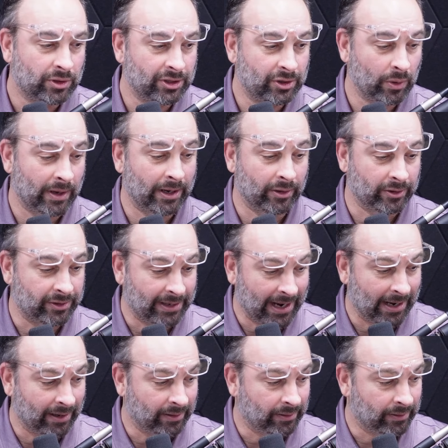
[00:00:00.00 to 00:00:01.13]
just so I
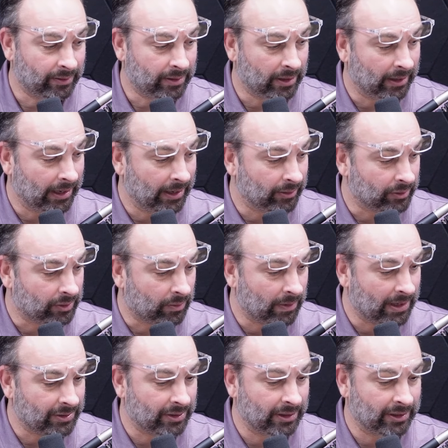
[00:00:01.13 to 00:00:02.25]
understand, to Heather's
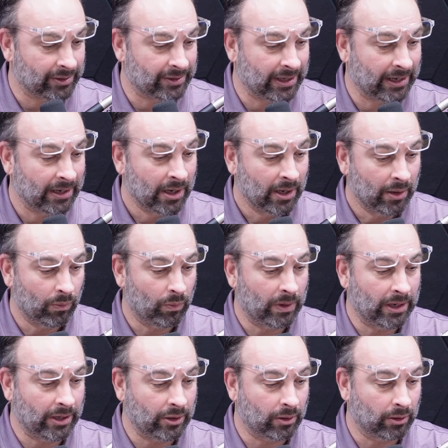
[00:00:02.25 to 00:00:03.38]
question, is that
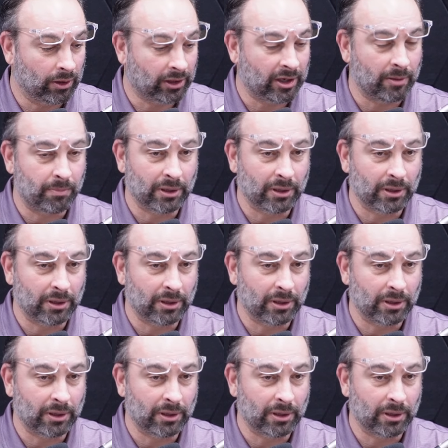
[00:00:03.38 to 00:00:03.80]
when you're looking to